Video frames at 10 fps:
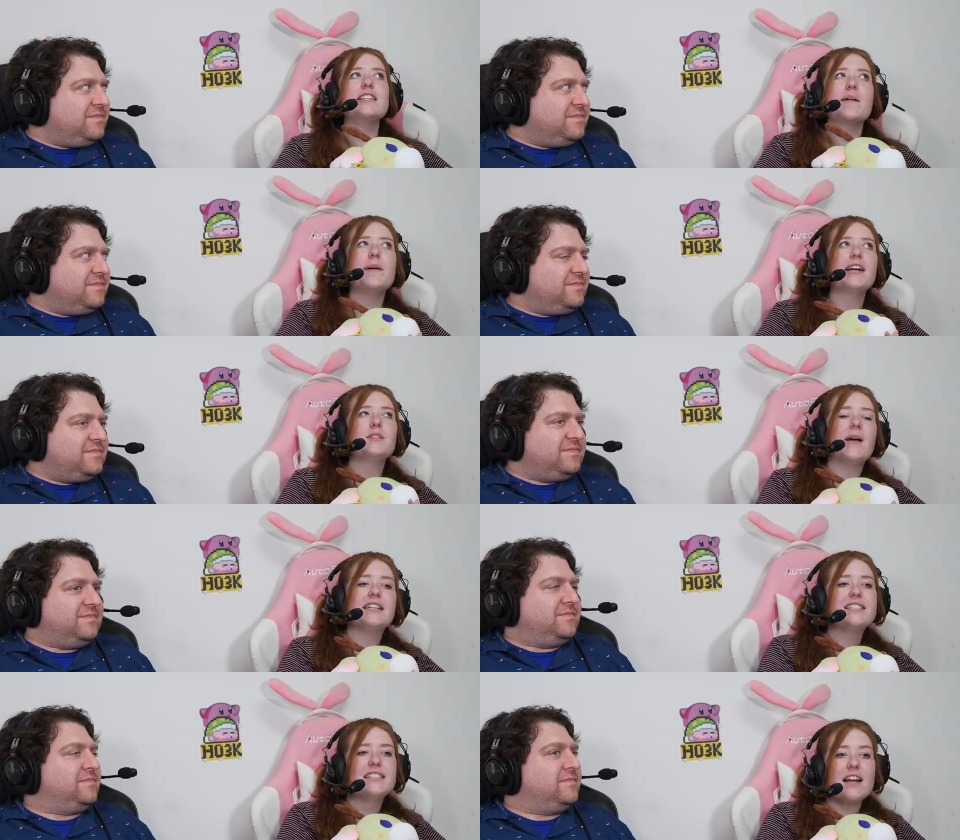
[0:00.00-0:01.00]
Speaker 1: that
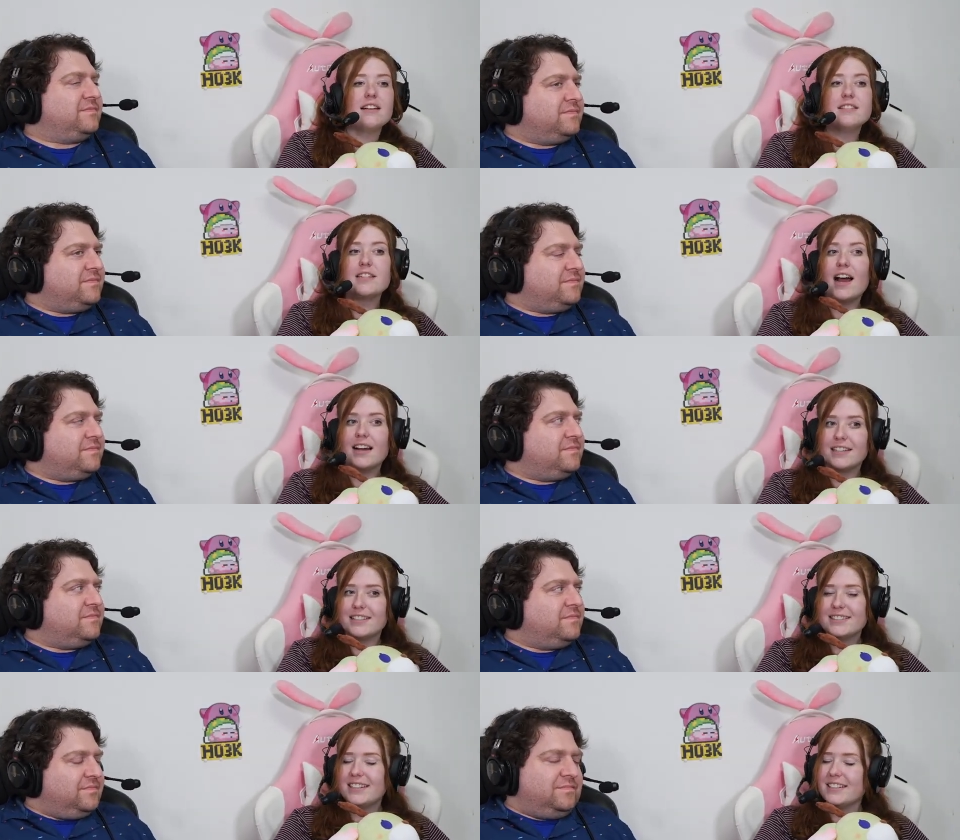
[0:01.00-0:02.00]
back-to-back does not stack
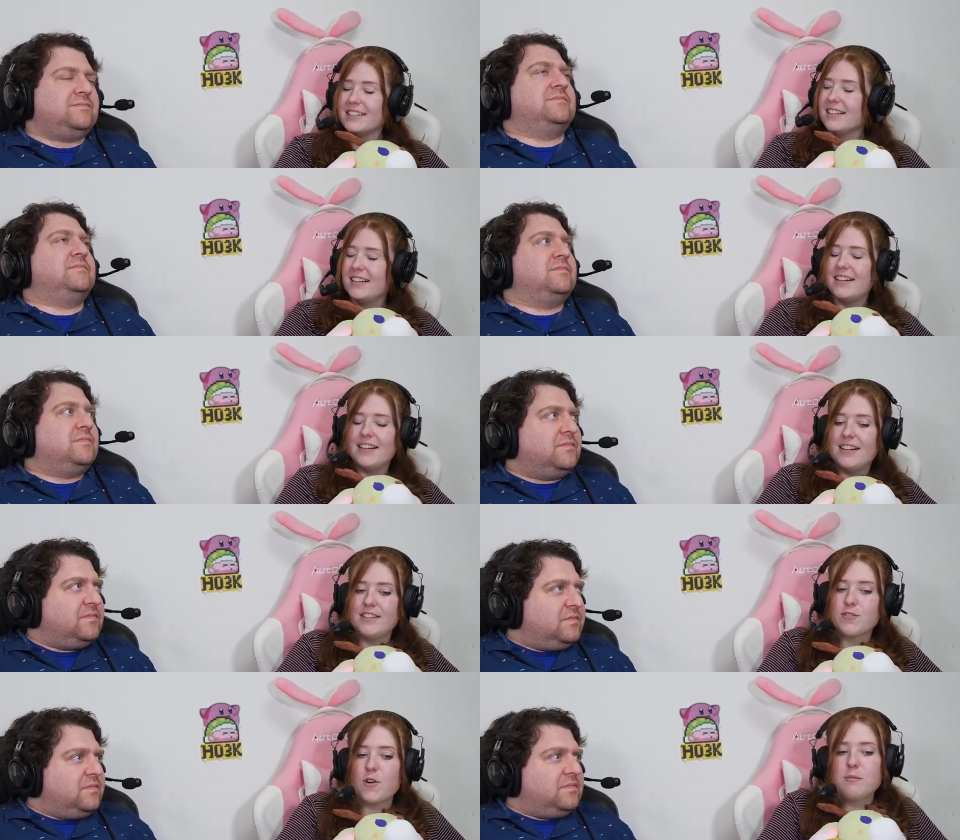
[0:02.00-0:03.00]
in
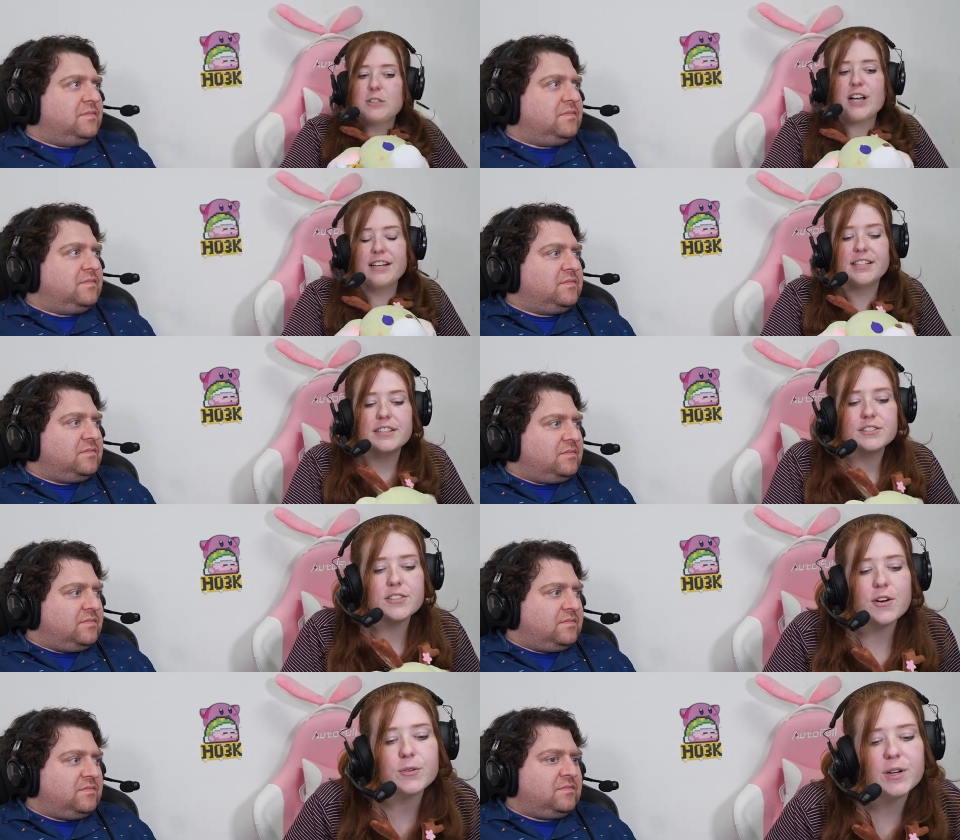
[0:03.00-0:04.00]
uh, normal guidelines.
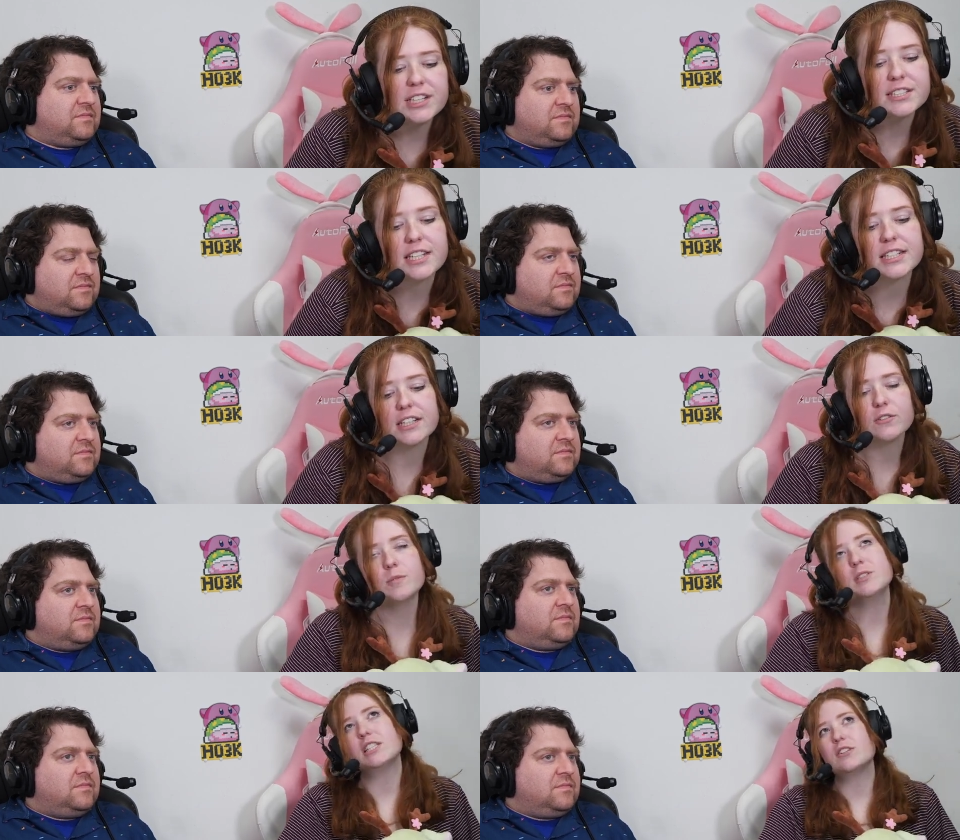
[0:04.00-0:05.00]
So whereas a
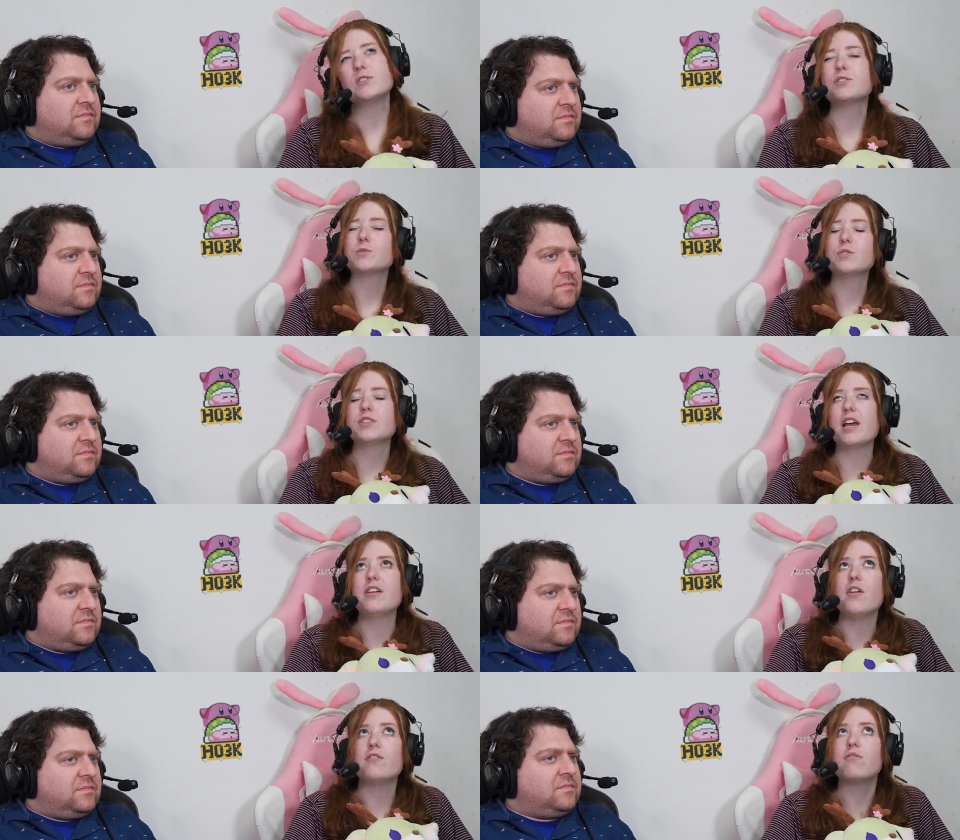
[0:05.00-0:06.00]
normal Tetris will
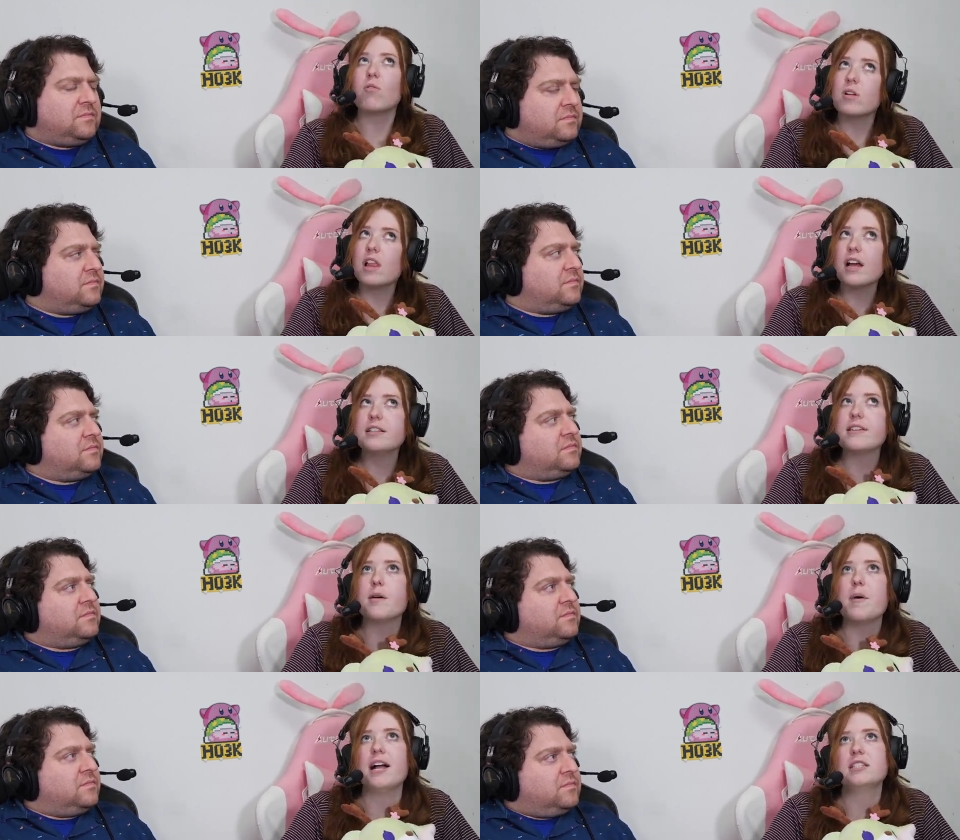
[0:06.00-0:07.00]
send four lines, a
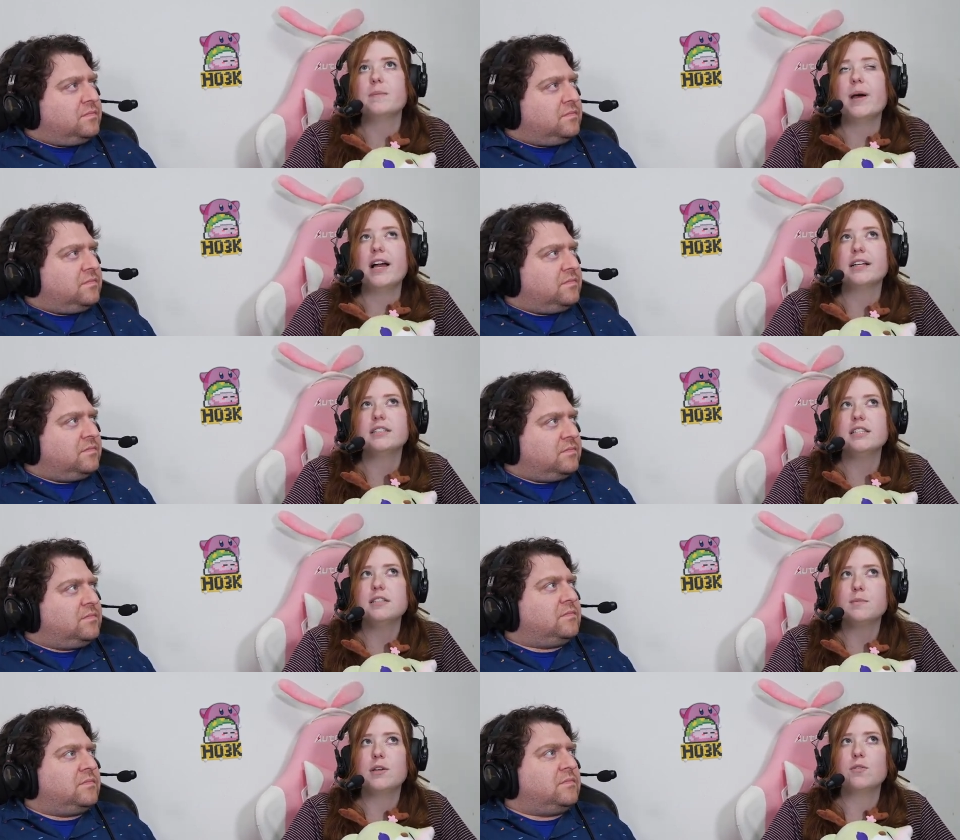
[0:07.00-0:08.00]
back-to-back
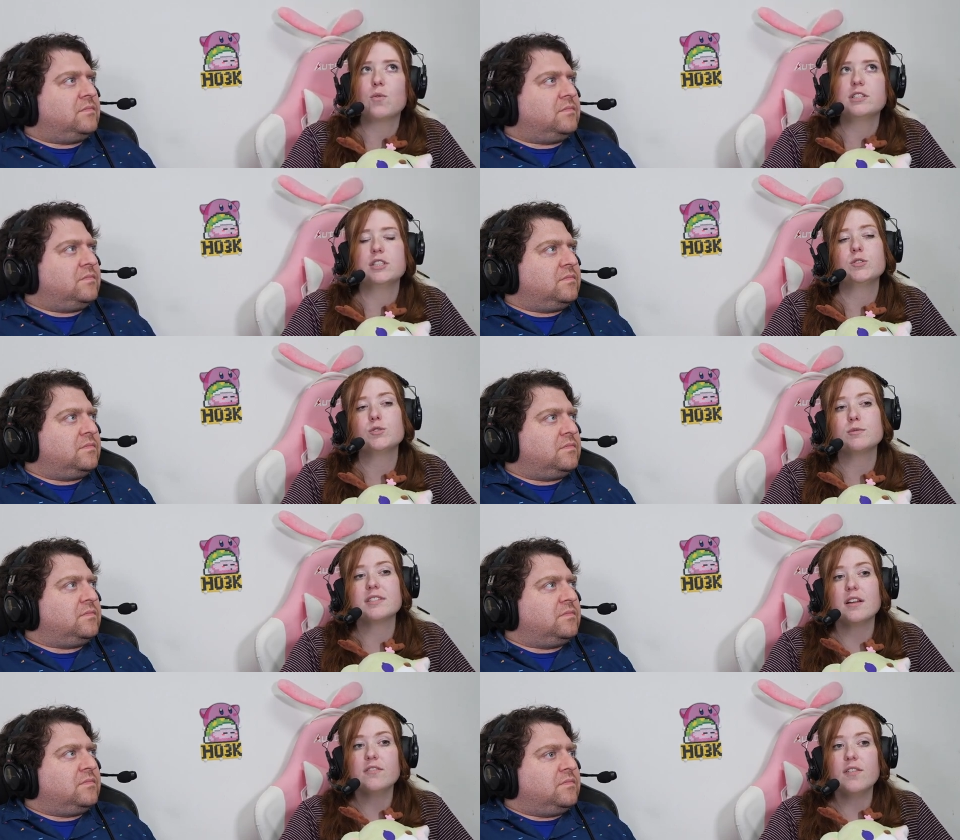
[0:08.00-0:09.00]
T-spin or Tetris will
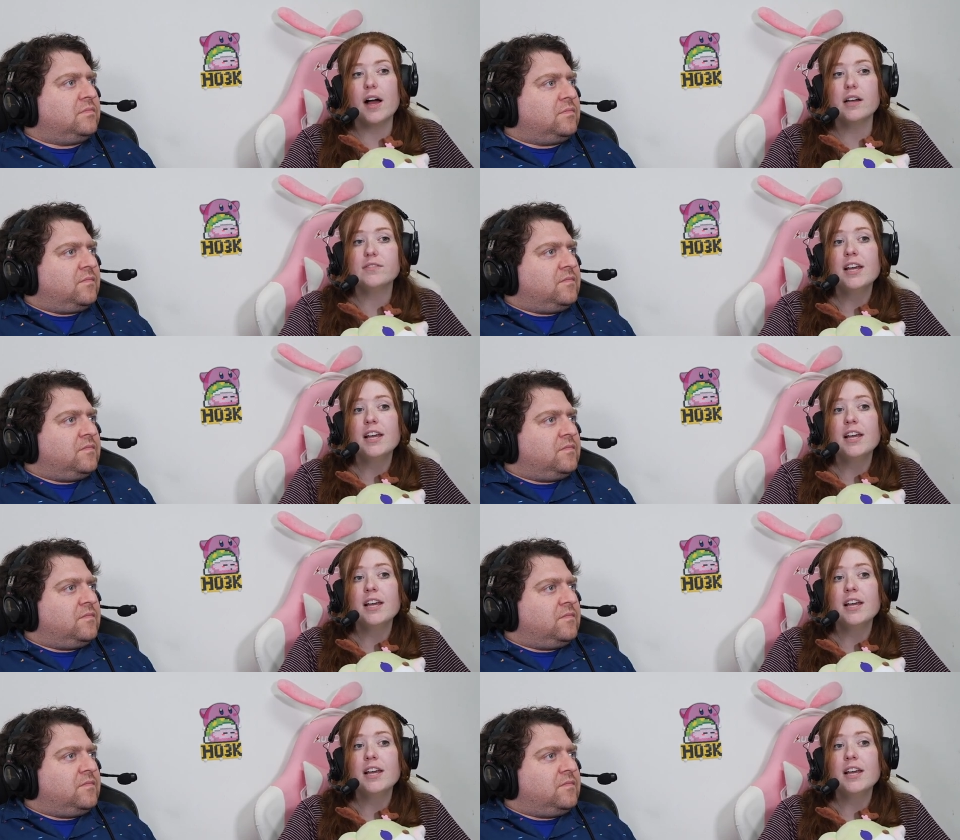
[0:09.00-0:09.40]
send five,